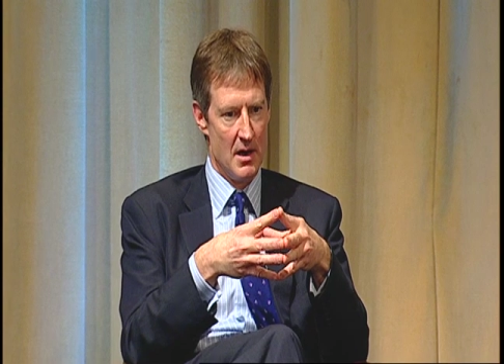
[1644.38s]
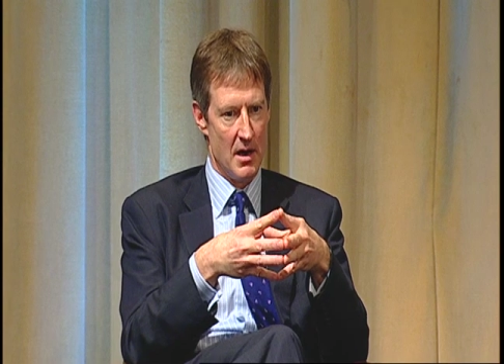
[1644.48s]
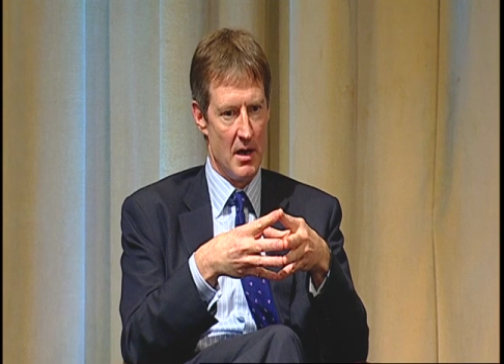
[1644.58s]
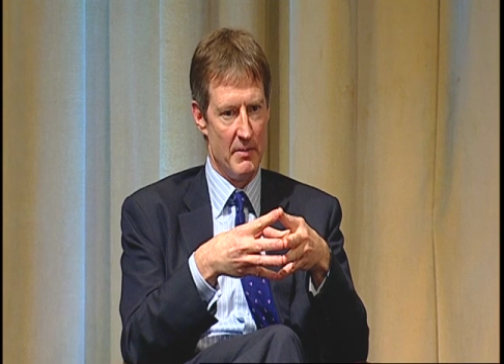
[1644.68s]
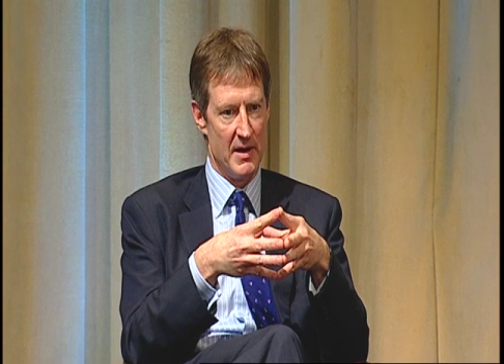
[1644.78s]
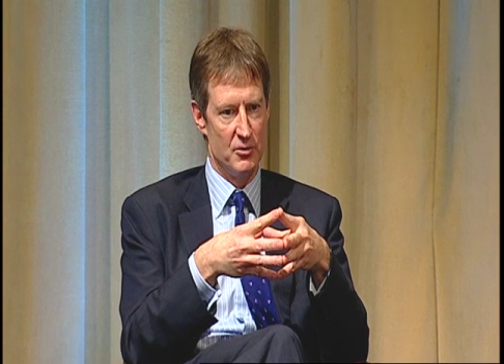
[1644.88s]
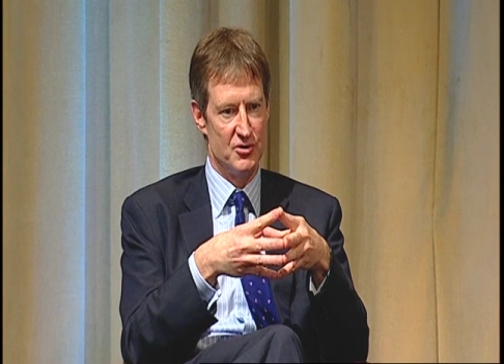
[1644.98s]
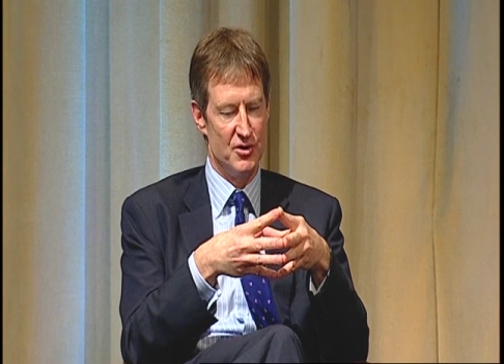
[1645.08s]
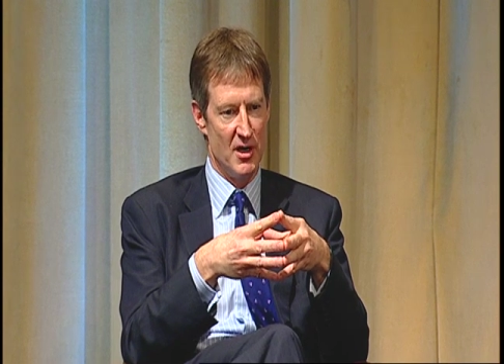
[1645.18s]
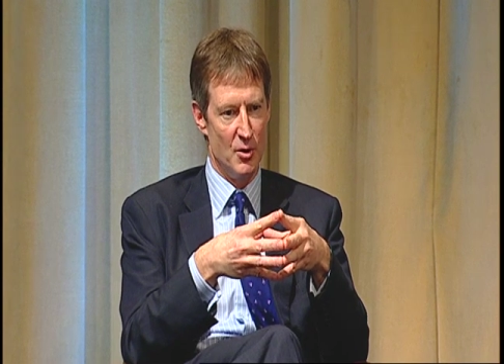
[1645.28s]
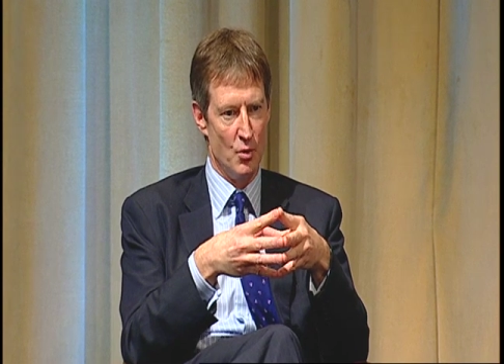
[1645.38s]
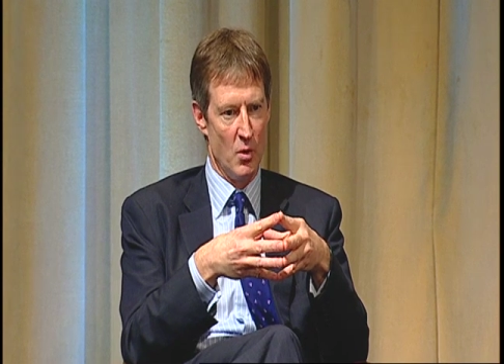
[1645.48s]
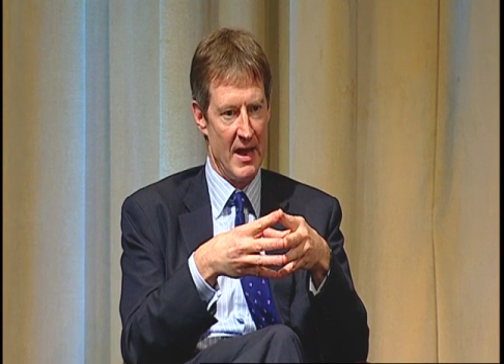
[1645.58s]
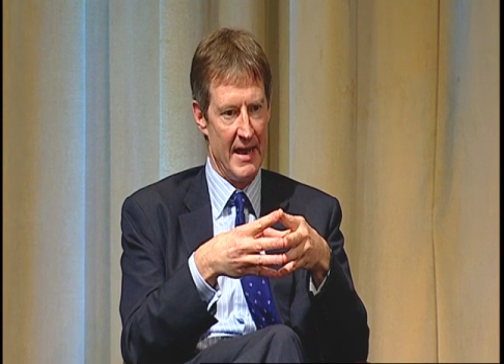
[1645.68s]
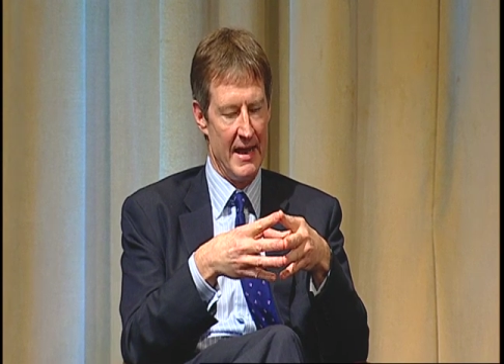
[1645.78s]
There was no
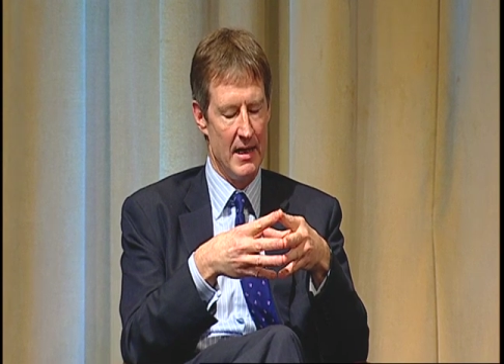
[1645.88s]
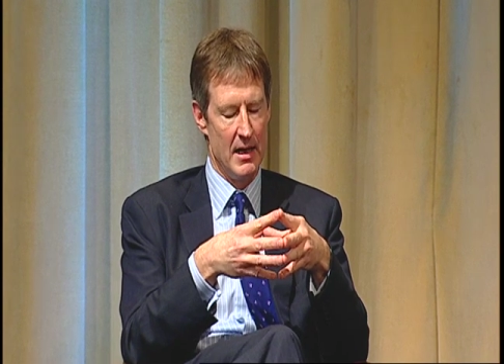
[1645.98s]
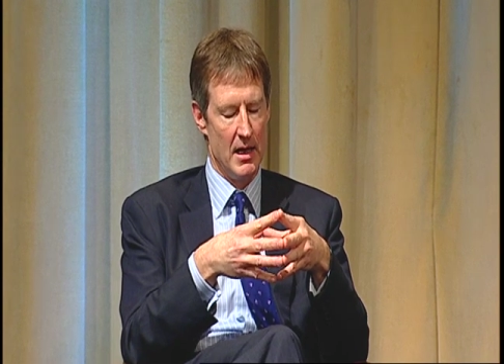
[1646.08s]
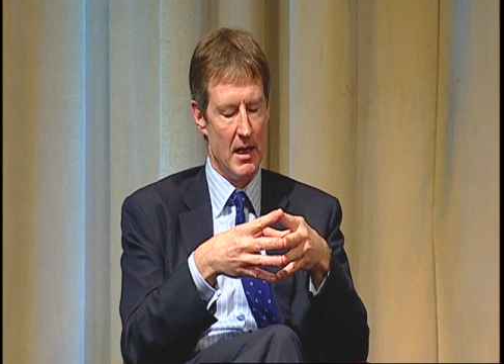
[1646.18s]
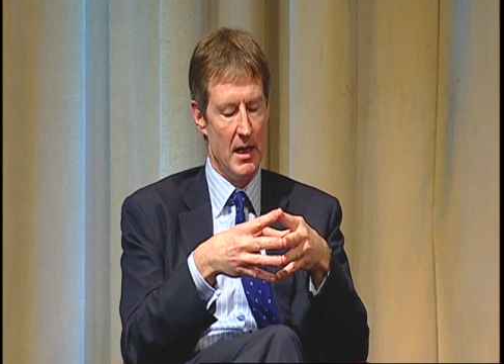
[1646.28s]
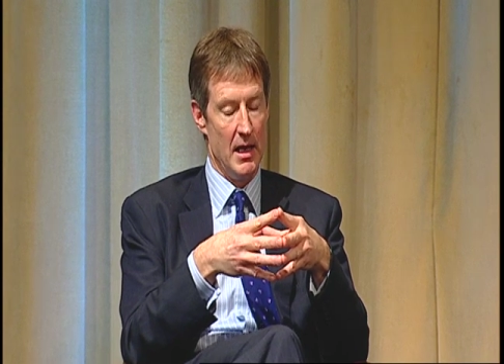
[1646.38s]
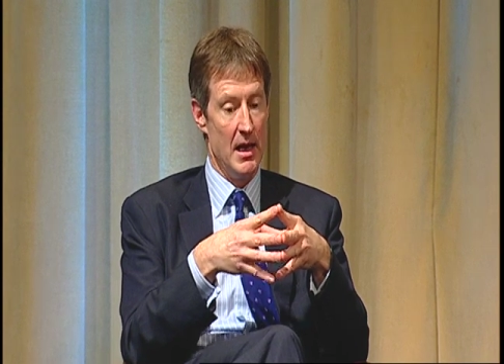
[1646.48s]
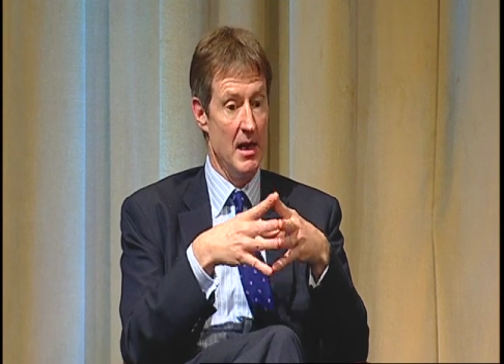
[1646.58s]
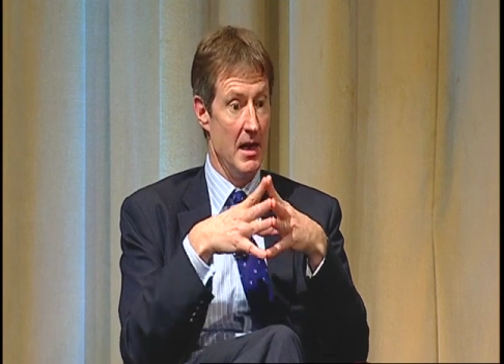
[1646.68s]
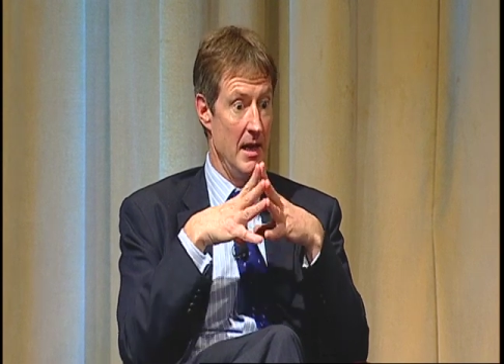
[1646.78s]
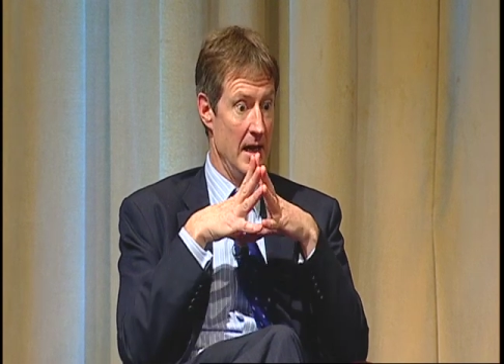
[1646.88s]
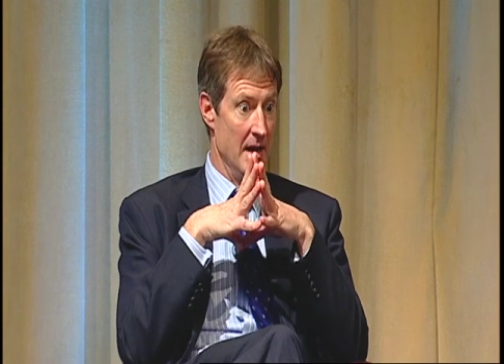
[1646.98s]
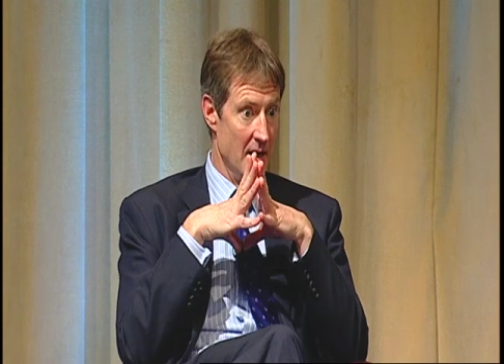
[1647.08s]
way in